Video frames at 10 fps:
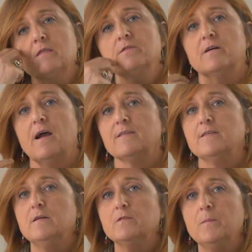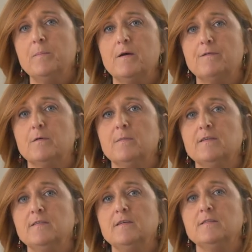There are certain
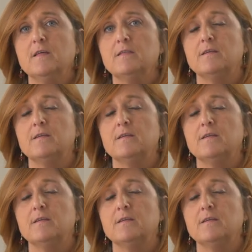performances